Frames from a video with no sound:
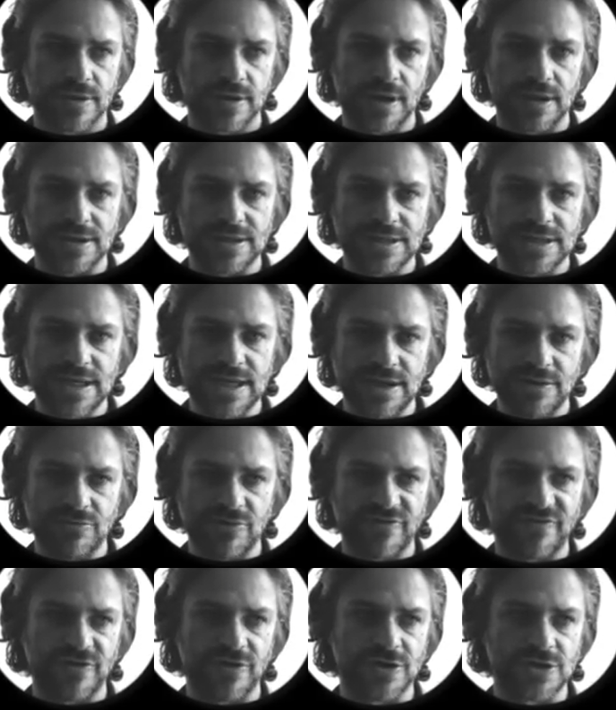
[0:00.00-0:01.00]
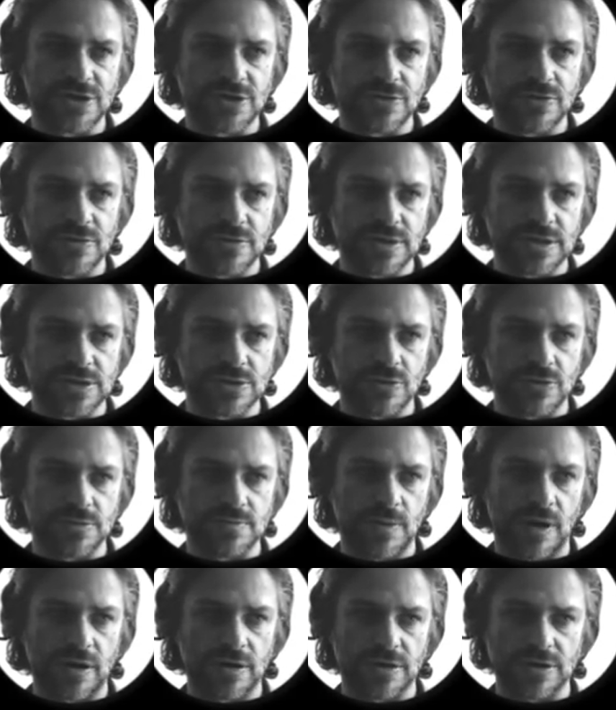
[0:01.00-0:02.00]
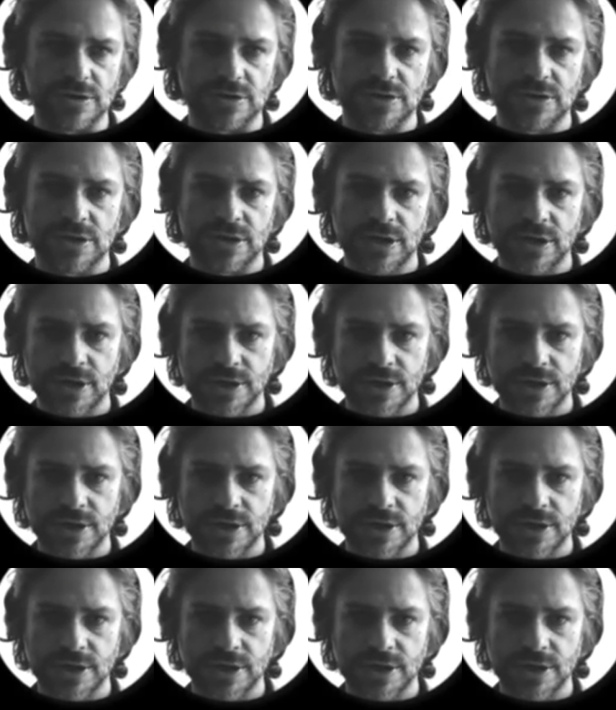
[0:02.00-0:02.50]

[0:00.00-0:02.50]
And D refers to discourse markers.